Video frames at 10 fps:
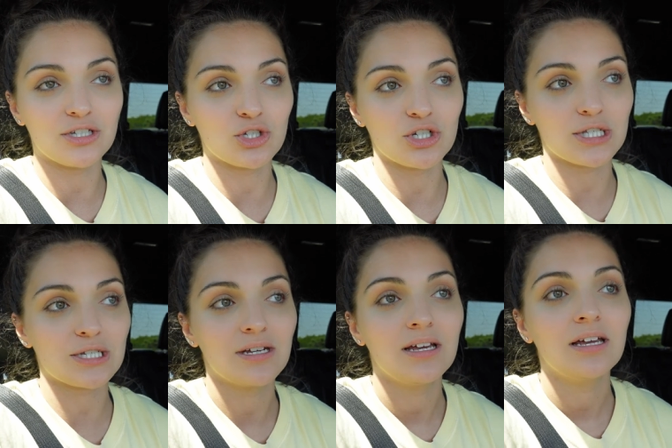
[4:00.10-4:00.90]
is
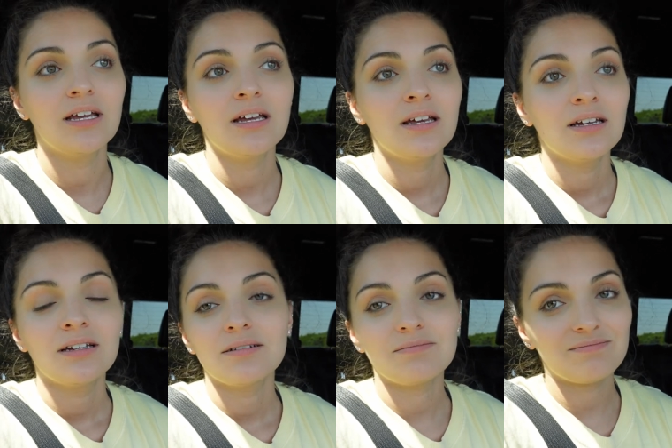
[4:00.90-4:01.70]
just
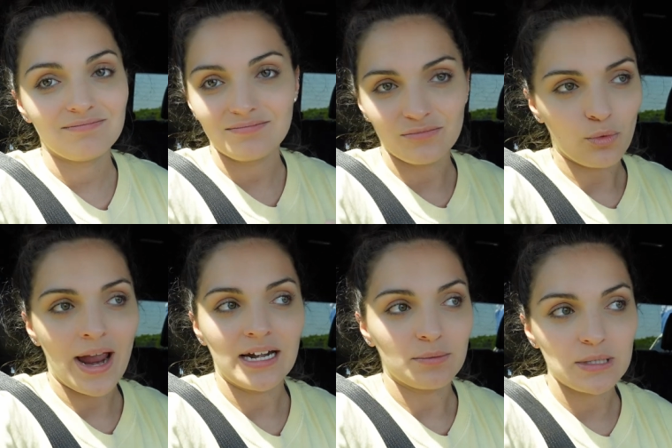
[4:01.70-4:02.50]

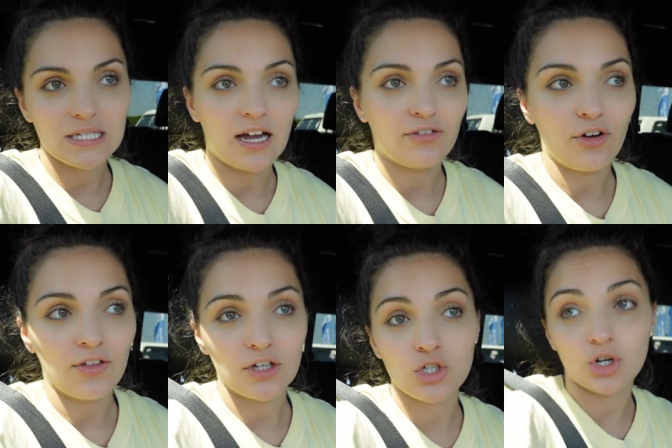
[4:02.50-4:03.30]
random stuff
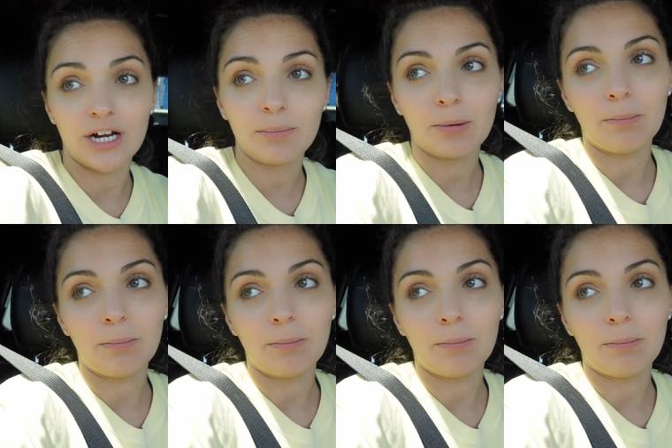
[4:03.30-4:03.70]
on the trip,